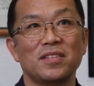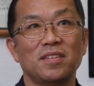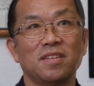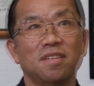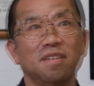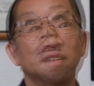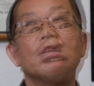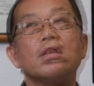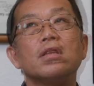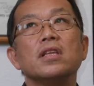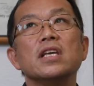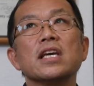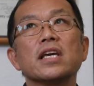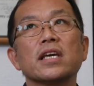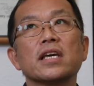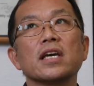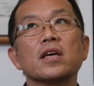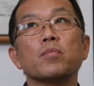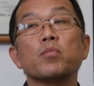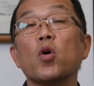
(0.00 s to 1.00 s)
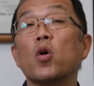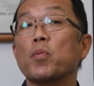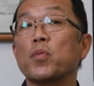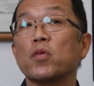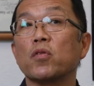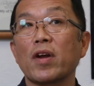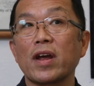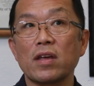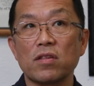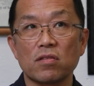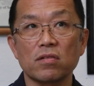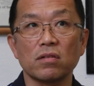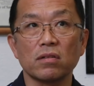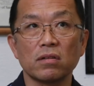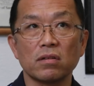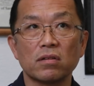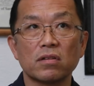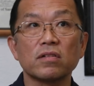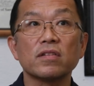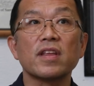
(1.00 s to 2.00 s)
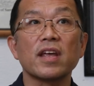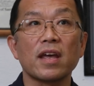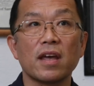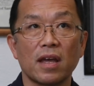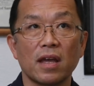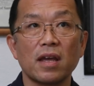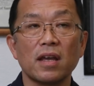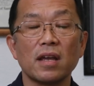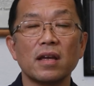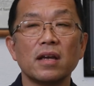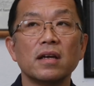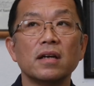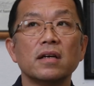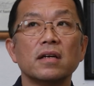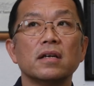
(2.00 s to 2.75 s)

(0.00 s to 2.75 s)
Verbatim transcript: But Nikkei population today,